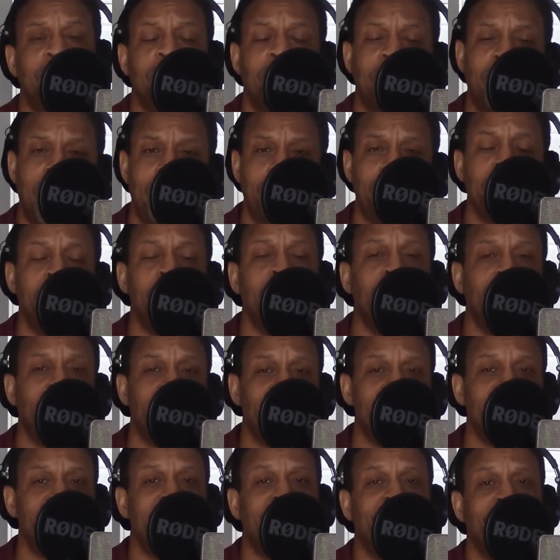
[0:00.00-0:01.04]
Happy Mother's
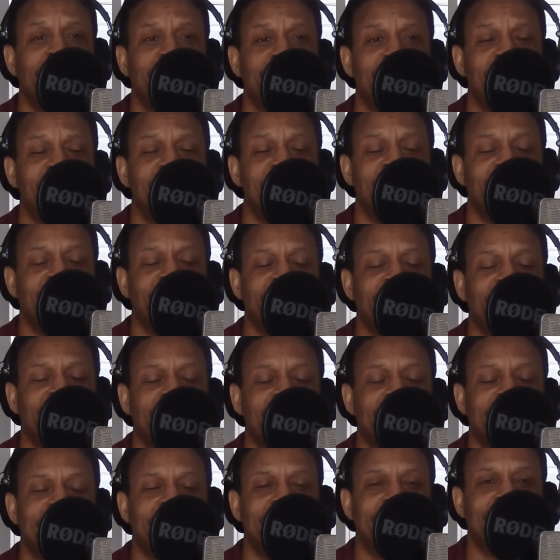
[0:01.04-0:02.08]
Day.
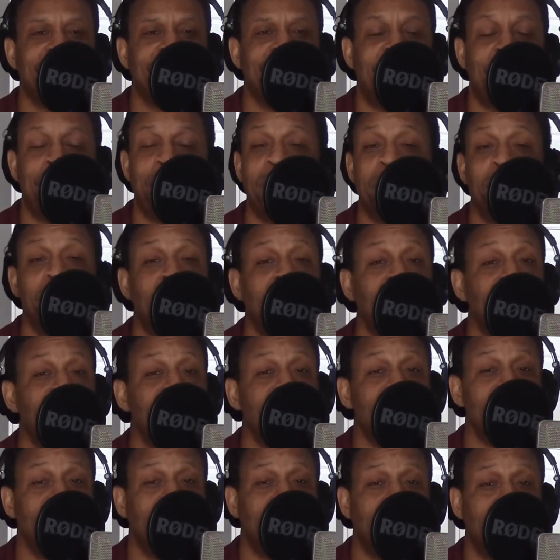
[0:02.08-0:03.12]
Happy Mother's
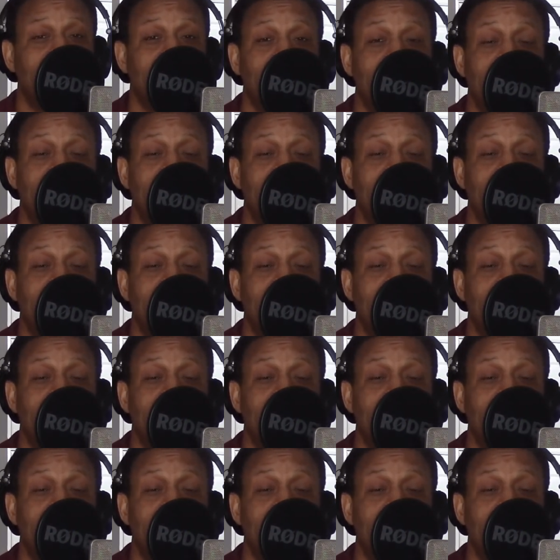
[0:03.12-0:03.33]
Day